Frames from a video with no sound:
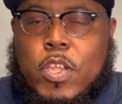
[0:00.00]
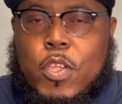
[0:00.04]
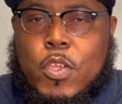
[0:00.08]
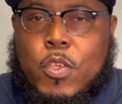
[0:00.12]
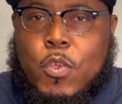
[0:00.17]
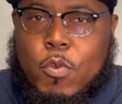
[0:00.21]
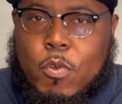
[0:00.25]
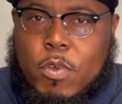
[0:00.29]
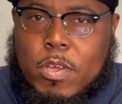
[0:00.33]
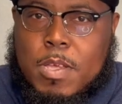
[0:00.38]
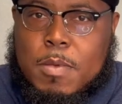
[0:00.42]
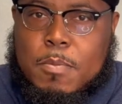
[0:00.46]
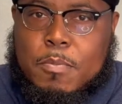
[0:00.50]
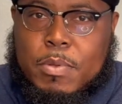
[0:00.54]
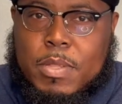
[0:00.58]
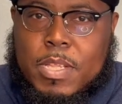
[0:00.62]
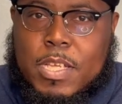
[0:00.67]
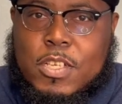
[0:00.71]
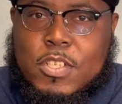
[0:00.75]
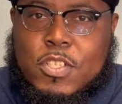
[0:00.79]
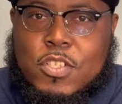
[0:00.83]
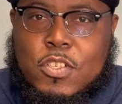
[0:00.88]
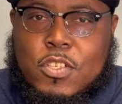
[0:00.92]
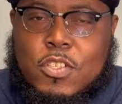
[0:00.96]
You can
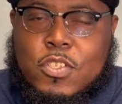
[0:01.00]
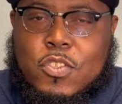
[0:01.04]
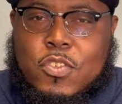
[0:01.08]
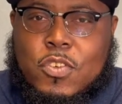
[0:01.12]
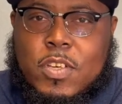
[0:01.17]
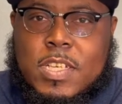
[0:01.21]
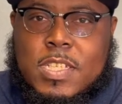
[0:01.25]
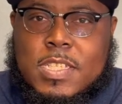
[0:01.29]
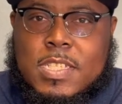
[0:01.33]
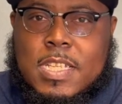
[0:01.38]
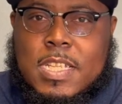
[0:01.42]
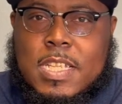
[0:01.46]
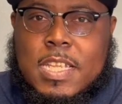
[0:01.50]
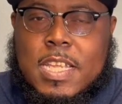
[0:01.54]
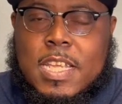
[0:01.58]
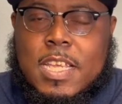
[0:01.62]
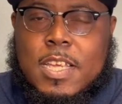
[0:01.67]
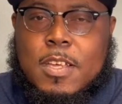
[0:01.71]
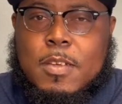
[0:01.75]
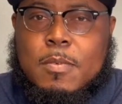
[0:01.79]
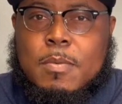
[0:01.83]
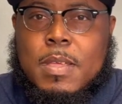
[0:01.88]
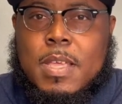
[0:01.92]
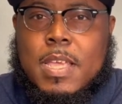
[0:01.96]
place your trust in
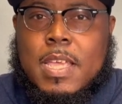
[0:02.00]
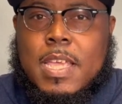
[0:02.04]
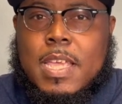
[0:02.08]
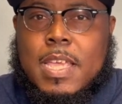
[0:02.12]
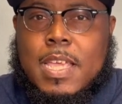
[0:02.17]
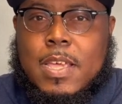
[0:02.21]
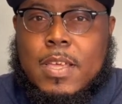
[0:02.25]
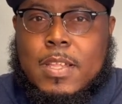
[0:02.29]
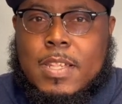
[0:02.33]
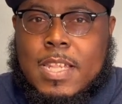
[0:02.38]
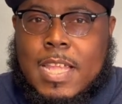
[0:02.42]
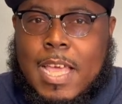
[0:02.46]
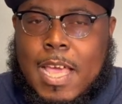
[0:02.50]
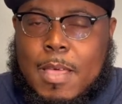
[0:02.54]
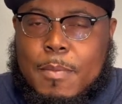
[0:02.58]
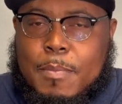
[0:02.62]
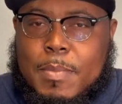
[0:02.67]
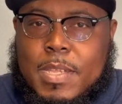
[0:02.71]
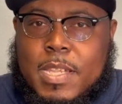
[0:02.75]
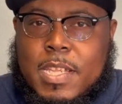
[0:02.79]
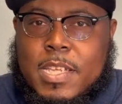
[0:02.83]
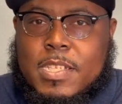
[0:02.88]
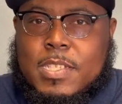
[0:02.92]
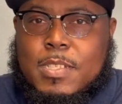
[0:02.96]
him and not
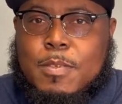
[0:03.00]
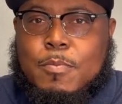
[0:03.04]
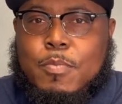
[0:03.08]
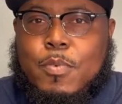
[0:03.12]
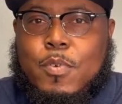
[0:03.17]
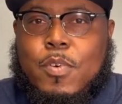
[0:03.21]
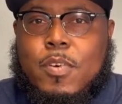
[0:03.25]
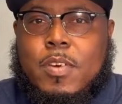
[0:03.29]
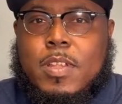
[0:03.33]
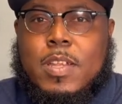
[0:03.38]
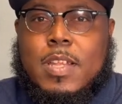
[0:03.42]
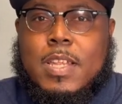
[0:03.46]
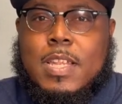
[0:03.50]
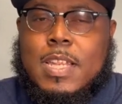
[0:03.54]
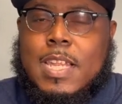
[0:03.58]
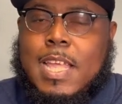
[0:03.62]
be disappointed,